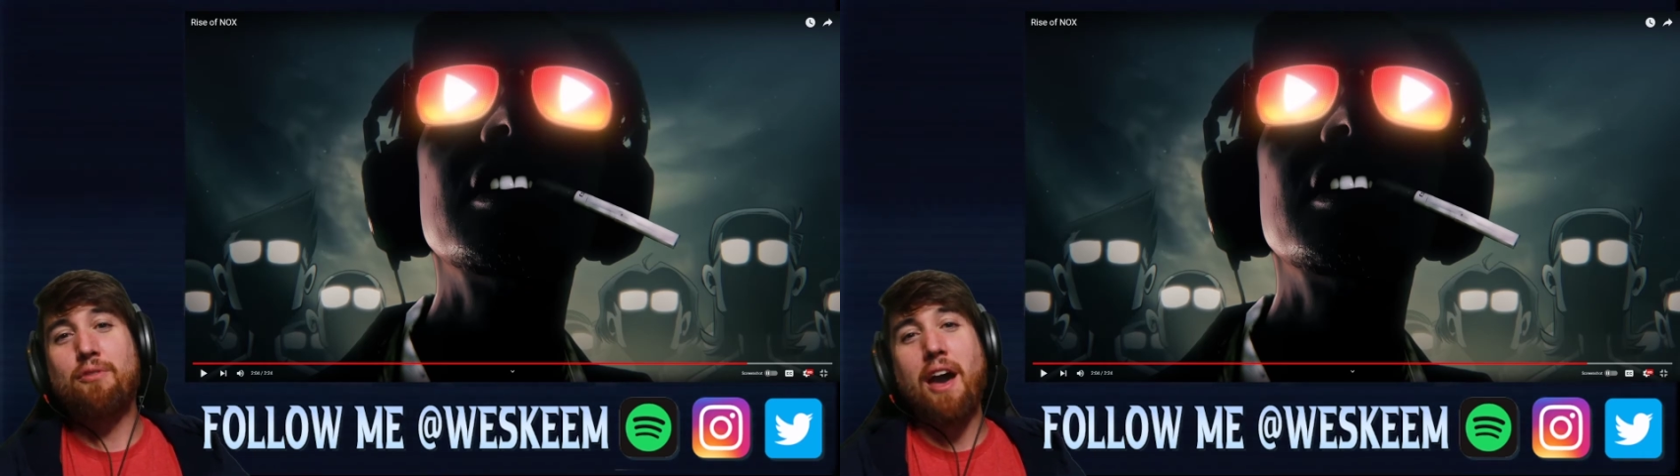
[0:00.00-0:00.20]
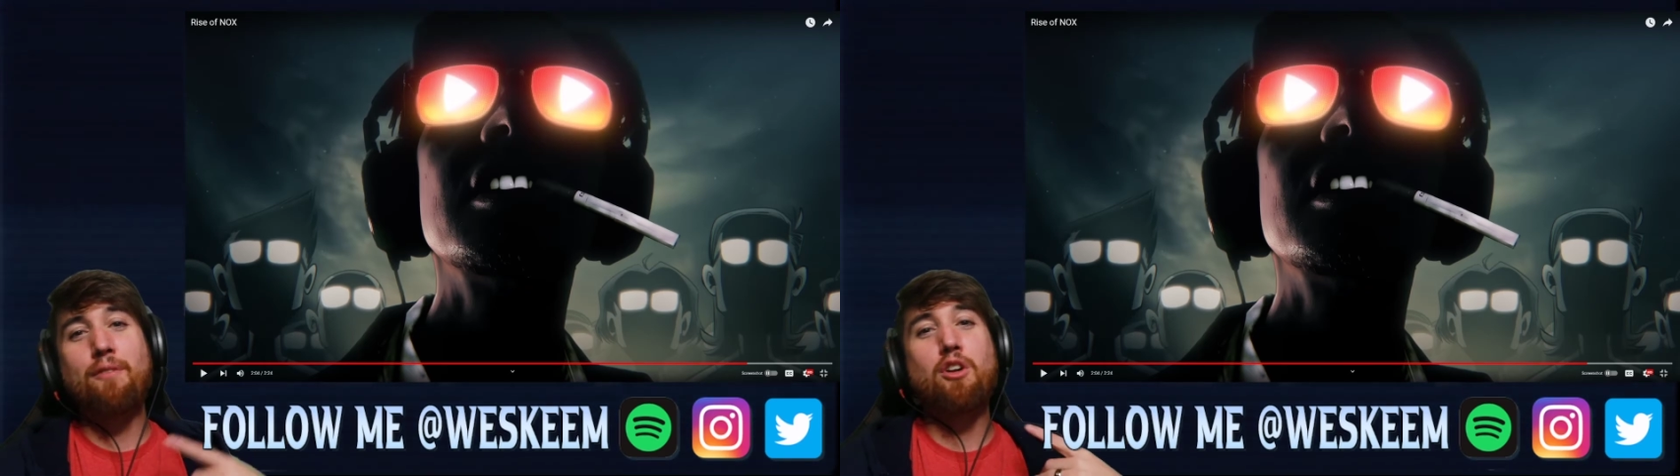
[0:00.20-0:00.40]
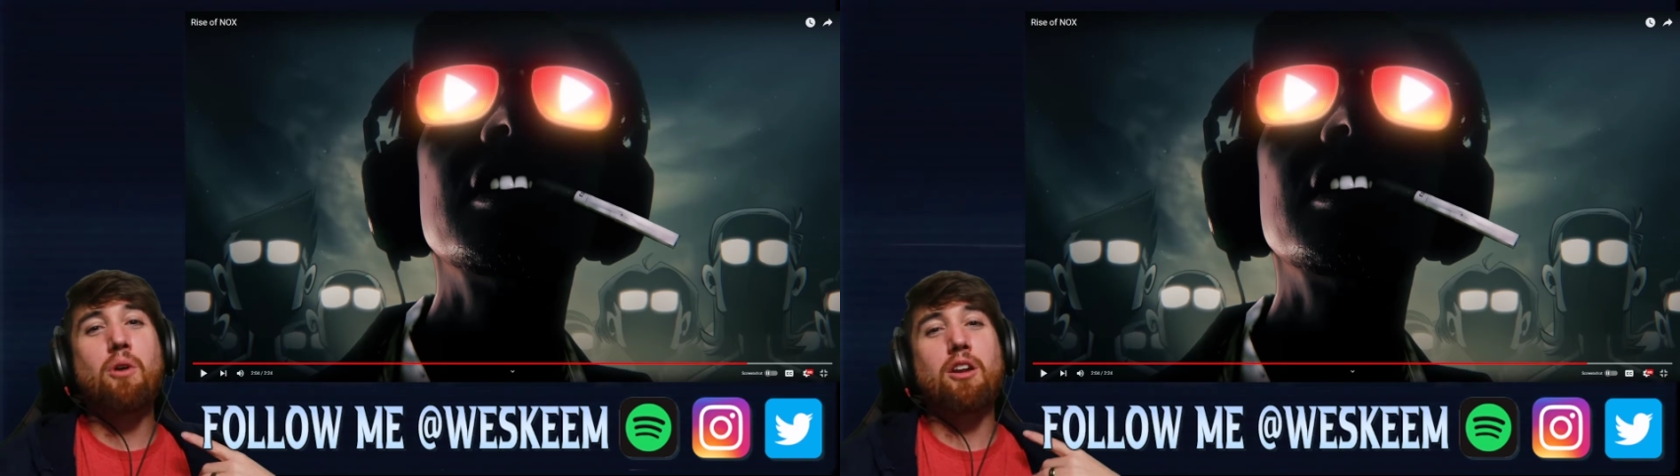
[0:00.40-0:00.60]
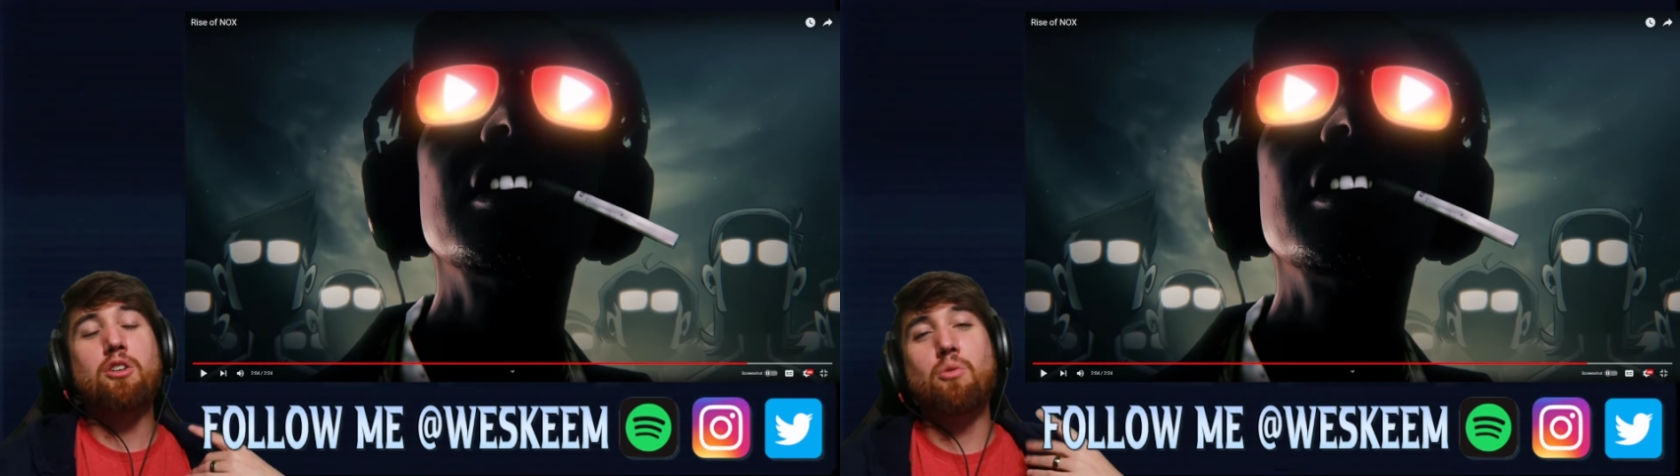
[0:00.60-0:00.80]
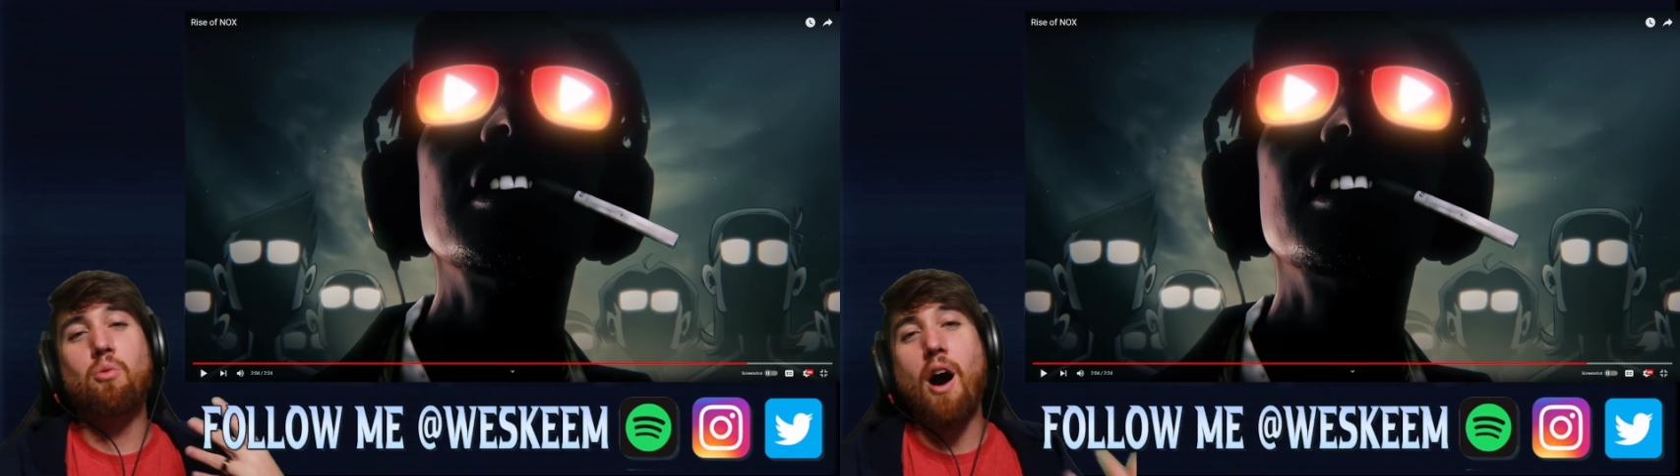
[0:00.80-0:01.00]
if everyone
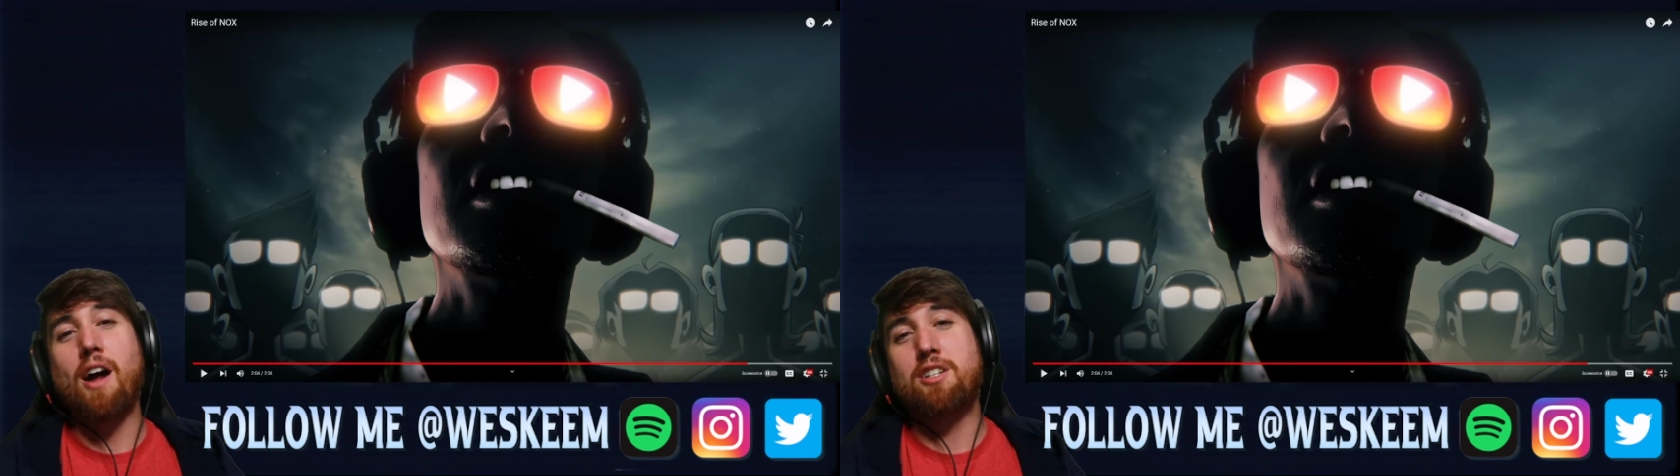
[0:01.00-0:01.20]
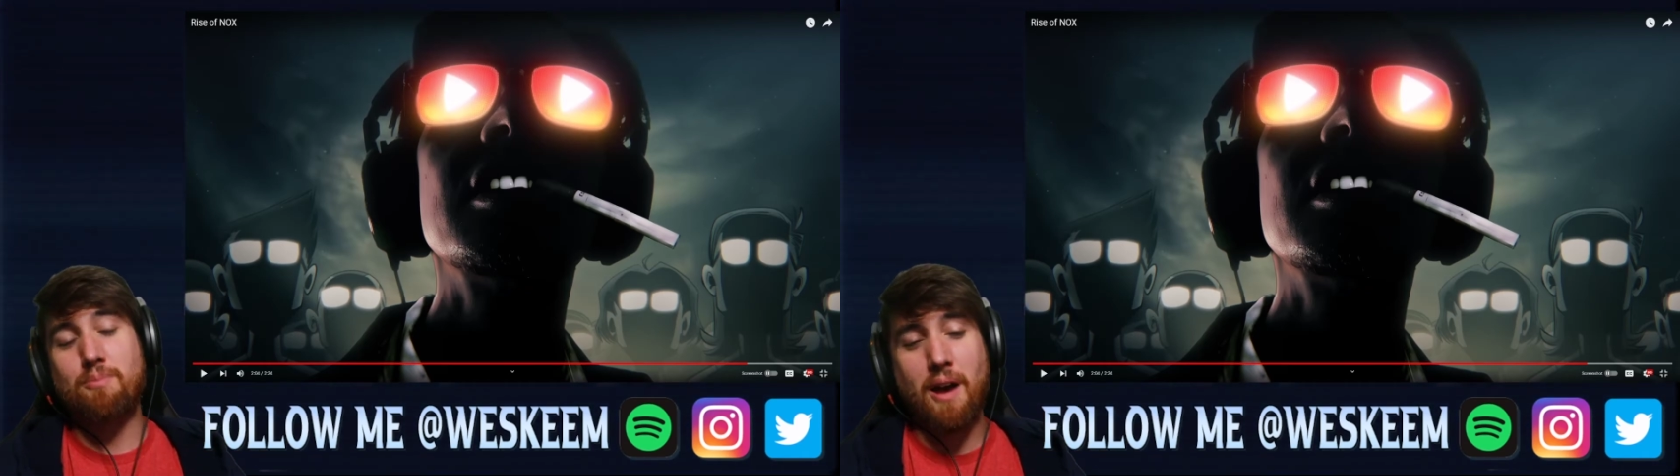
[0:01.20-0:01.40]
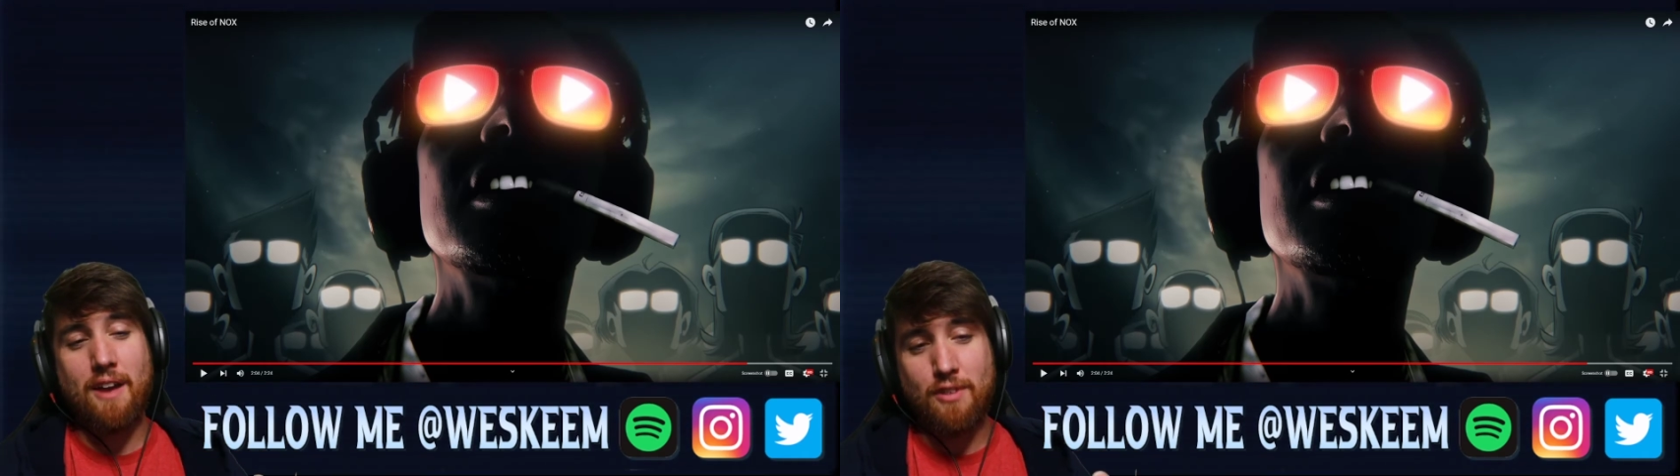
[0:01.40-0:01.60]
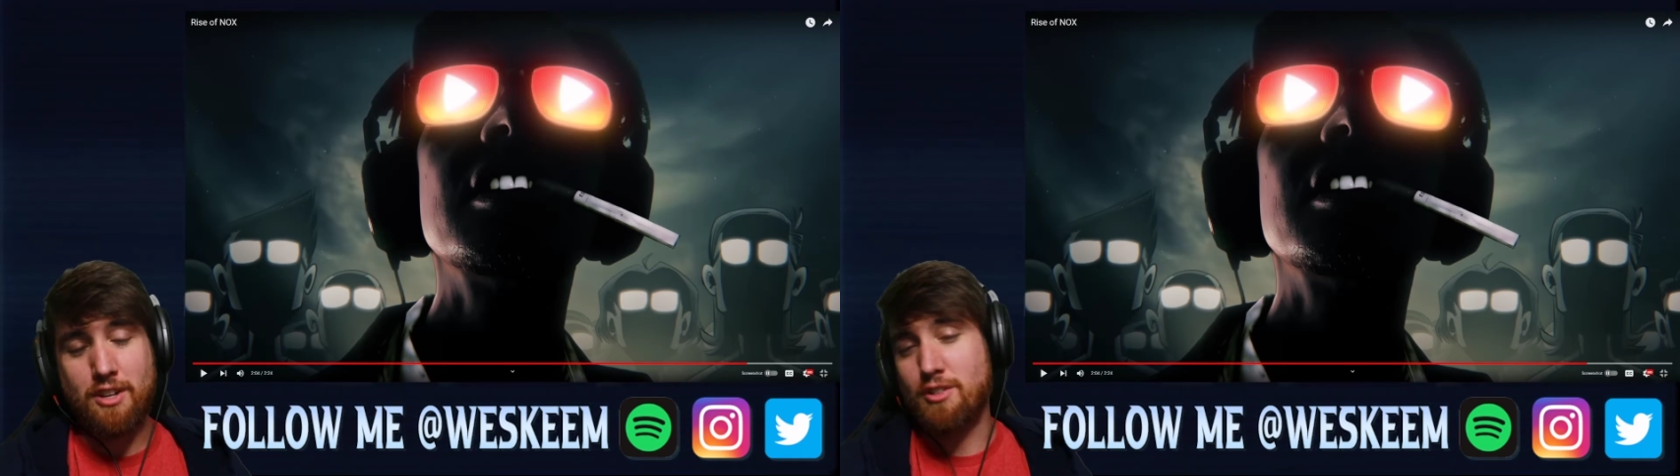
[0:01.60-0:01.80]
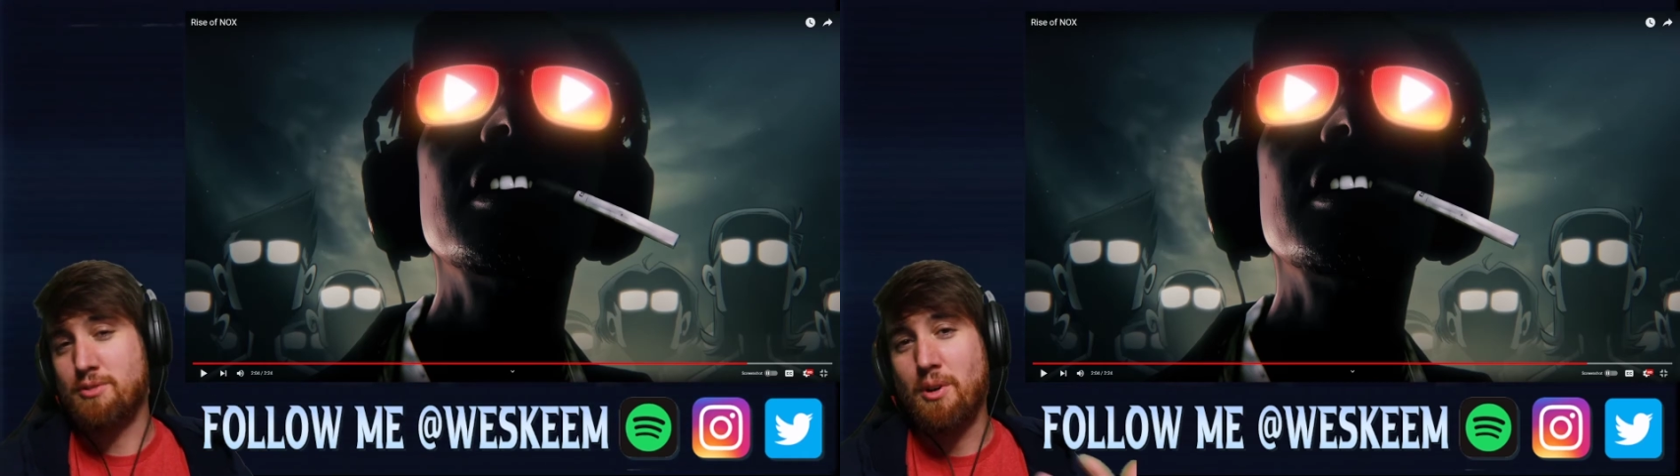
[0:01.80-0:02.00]
who watched my videos